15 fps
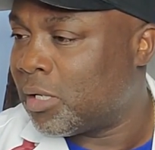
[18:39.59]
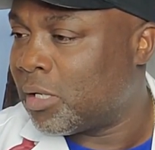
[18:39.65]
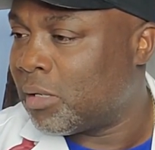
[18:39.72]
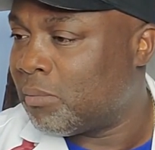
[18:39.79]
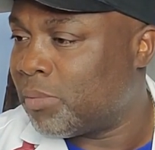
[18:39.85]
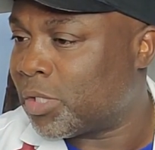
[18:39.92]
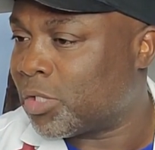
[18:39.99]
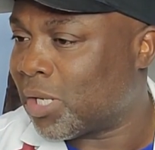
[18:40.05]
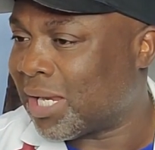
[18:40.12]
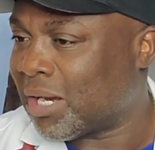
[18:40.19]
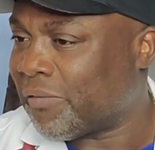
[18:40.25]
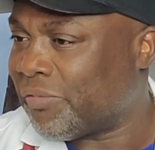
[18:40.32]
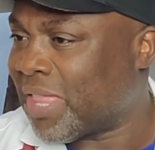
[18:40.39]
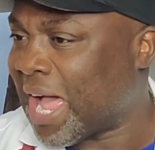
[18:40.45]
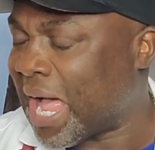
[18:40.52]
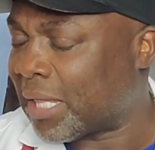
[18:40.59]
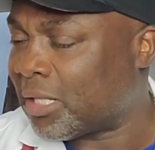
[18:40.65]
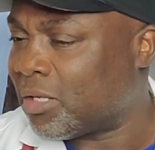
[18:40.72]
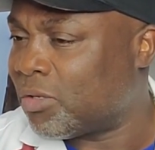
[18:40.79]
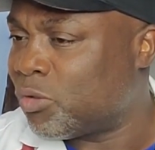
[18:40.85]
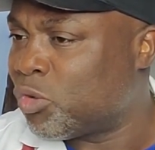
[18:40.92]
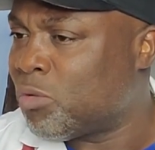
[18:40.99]
beside of
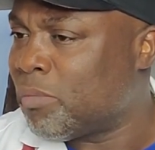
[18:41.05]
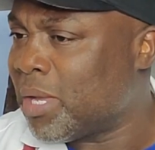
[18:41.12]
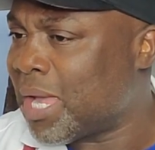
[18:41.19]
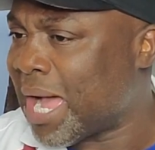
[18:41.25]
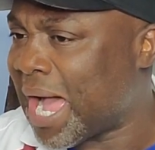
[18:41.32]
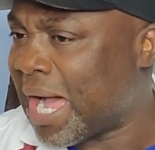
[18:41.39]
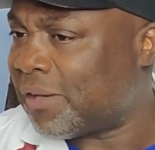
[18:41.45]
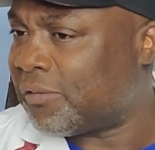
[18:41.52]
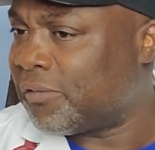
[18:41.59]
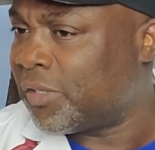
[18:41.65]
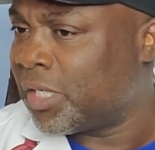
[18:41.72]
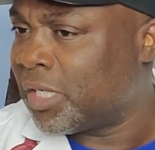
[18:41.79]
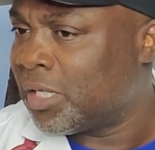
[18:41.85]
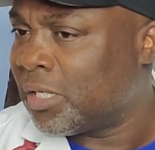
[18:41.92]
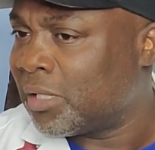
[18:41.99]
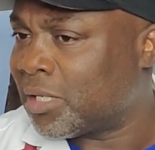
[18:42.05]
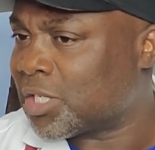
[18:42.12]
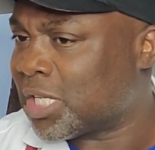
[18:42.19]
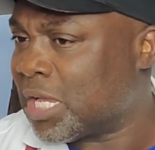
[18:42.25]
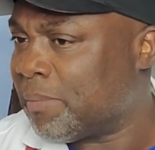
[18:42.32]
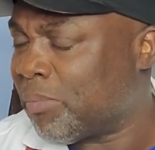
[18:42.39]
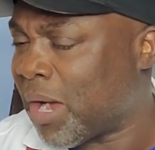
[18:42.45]
that, you may have the
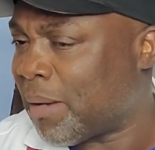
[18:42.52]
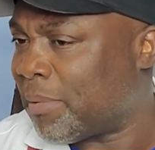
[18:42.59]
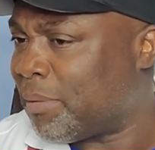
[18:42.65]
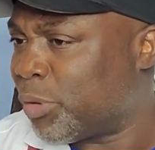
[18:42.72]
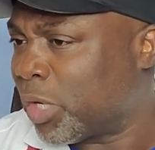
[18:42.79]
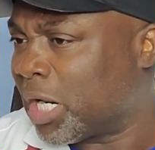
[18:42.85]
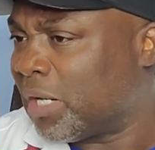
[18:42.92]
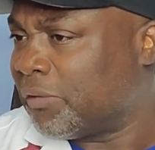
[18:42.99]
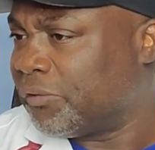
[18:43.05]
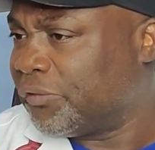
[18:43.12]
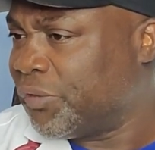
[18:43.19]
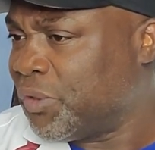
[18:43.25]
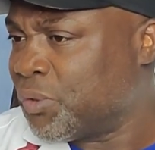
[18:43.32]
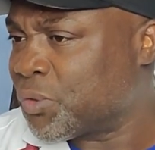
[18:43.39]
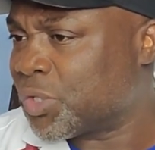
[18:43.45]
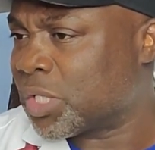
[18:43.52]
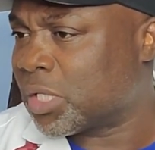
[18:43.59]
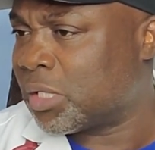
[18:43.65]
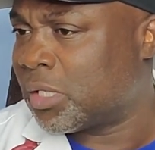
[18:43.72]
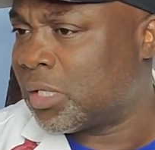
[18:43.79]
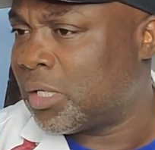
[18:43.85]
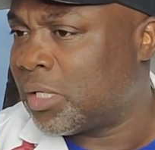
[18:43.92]
same problem. You're confused.
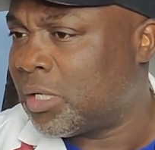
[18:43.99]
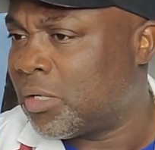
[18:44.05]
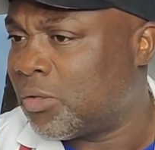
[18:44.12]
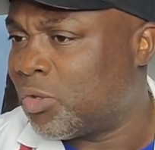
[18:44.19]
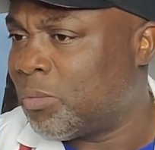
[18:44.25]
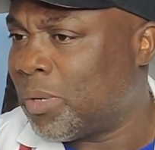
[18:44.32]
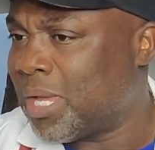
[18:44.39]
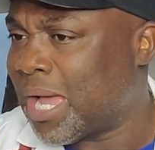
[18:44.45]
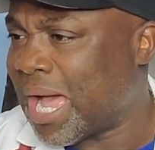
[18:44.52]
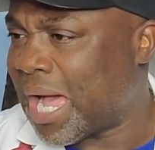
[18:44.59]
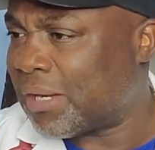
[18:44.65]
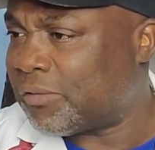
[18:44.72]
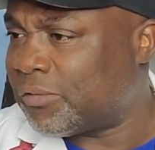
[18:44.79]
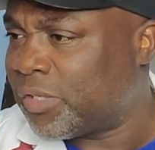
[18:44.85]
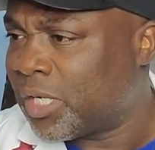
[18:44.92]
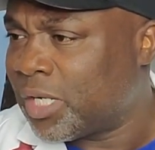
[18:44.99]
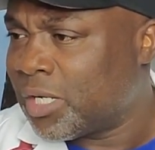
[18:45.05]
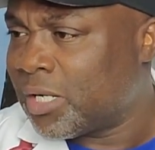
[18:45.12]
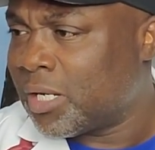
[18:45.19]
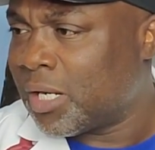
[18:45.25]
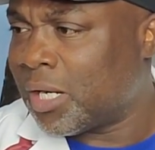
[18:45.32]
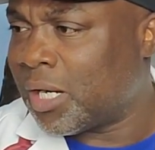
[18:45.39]
You may have
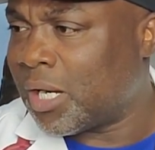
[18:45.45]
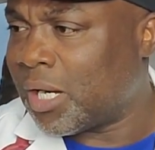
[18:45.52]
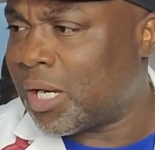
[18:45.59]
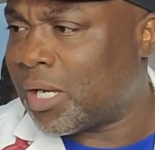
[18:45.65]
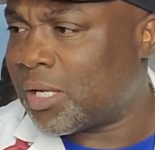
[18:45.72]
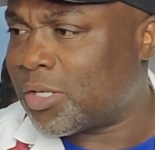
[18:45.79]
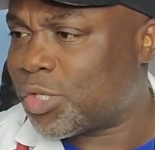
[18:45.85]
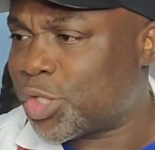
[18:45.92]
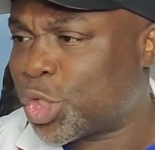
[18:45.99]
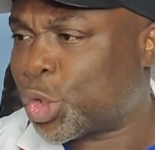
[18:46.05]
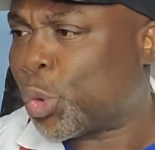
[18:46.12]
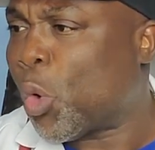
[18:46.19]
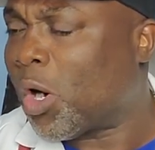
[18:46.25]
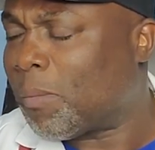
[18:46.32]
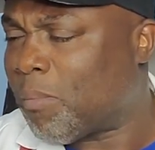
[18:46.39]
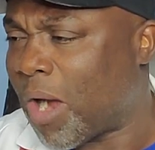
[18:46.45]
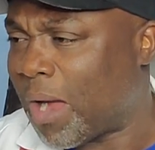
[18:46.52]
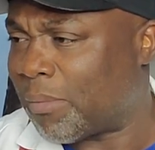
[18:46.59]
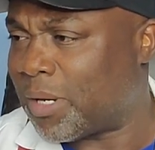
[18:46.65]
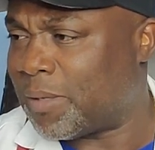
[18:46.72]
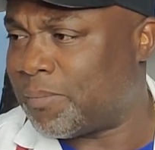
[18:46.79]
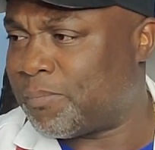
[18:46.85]
stroke
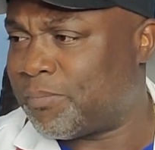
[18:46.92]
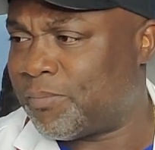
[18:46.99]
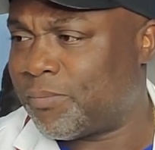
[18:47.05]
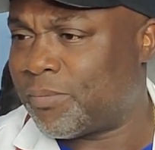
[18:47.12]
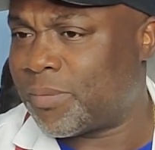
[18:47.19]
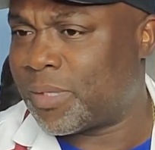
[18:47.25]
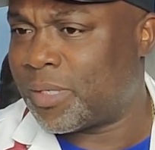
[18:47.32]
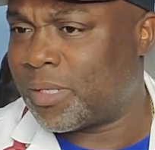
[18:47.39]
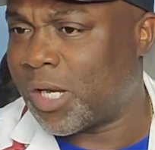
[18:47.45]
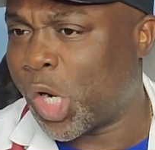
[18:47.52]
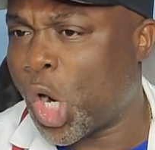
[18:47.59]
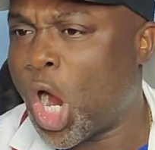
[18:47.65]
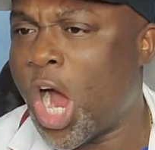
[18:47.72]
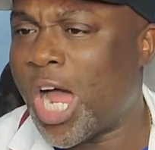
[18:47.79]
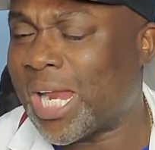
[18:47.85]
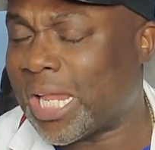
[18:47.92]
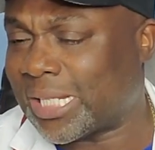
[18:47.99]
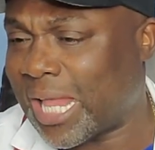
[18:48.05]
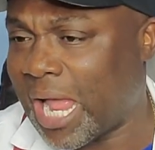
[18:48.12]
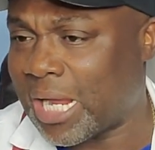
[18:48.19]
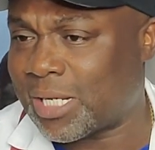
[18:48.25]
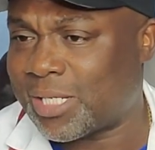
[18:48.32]
problem, heart
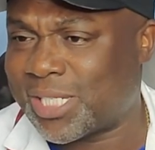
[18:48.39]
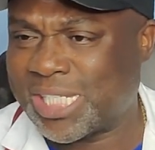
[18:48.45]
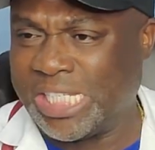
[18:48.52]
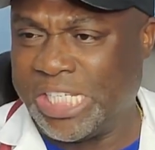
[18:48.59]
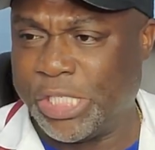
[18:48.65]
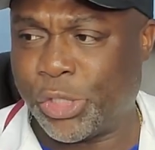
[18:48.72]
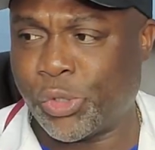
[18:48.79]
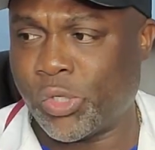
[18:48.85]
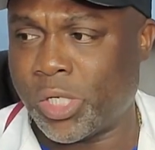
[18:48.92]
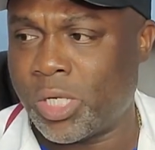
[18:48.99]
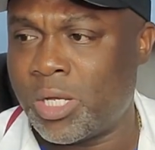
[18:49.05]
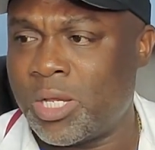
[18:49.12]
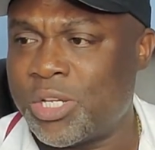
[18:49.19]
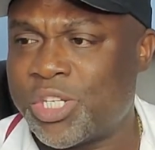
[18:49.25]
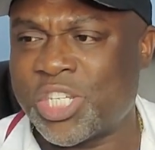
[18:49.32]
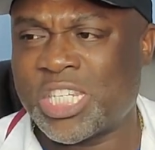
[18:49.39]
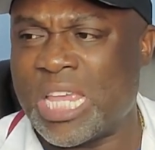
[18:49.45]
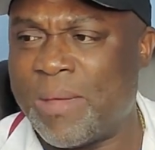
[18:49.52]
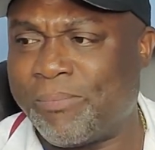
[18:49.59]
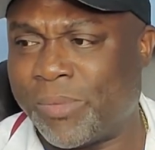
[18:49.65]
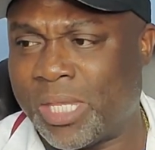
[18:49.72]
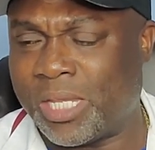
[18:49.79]
attack, seizure.
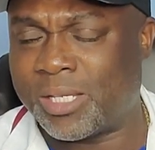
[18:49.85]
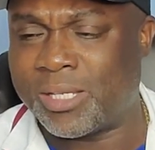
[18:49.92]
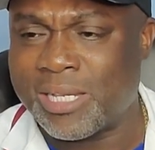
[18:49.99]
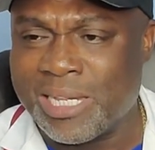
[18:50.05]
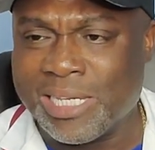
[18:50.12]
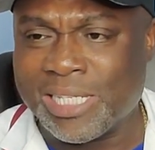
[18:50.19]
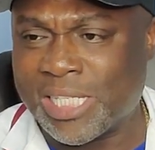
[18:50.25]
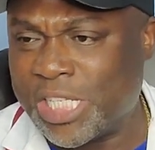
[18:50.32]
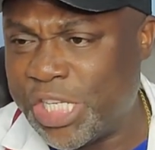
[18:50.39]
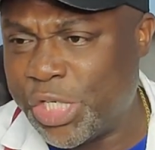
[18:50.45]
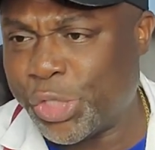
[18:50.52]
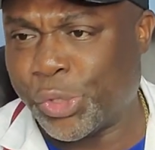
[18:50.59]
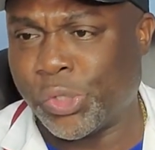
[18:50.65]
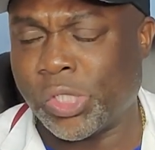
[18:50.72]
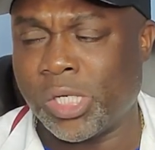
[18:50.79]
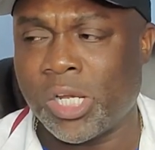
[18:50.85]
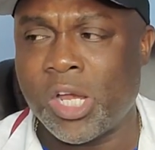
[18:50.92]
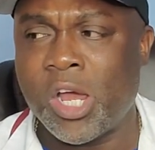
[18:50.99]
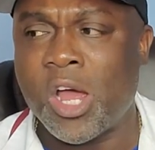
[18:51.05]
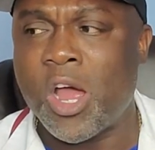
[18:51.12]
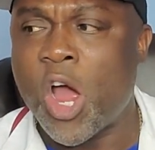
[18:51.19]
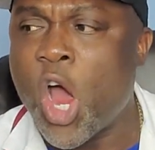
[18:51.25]
Same thing. Seizure,
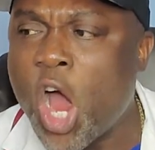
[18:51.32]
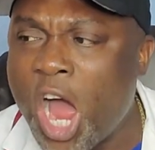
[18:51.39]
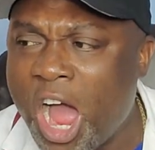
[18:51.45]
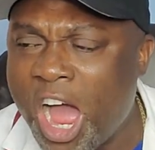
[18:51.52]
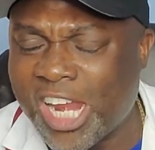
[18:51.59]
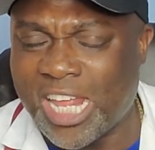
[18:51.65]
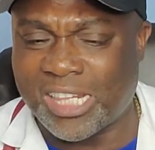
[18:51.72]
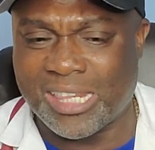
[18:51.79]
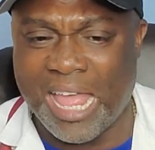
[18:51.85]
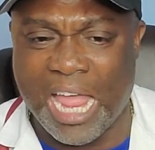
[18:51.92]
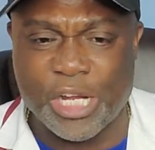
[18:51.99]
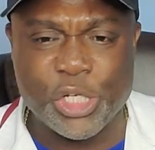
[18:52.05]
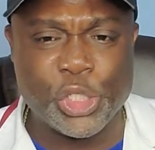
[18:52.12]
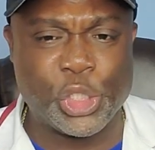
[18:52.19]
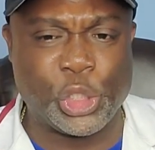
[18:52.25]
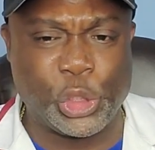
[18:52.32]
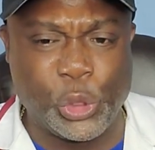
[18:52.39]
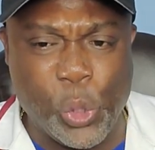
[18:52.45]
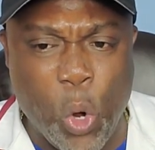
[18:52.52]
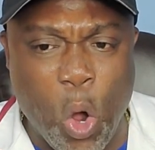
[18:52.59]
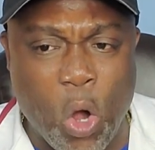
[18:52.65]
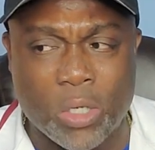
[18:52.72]
heart attack,
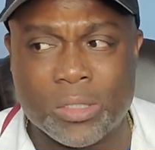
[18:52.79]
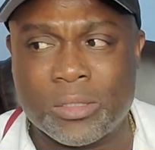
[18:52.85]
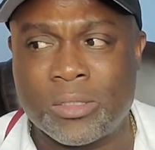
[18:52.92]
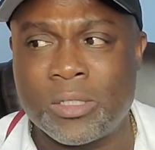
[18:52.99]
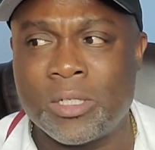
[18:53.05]
stroke.